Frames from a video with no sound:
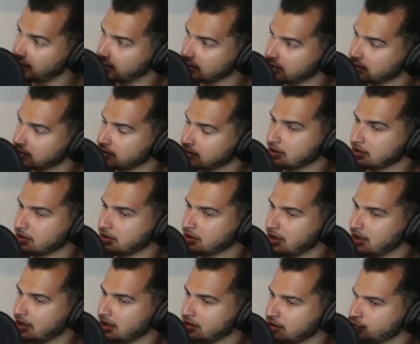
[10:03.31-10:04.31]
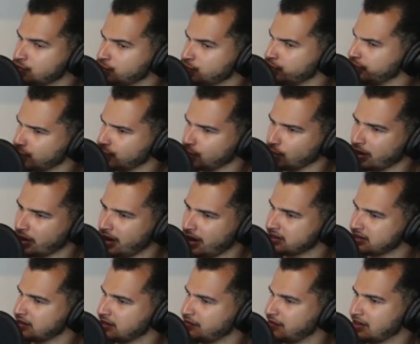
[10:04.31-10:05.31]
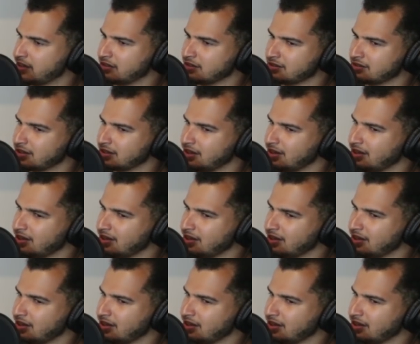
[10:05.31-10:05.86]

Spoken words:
because he had this really cool ISF, had this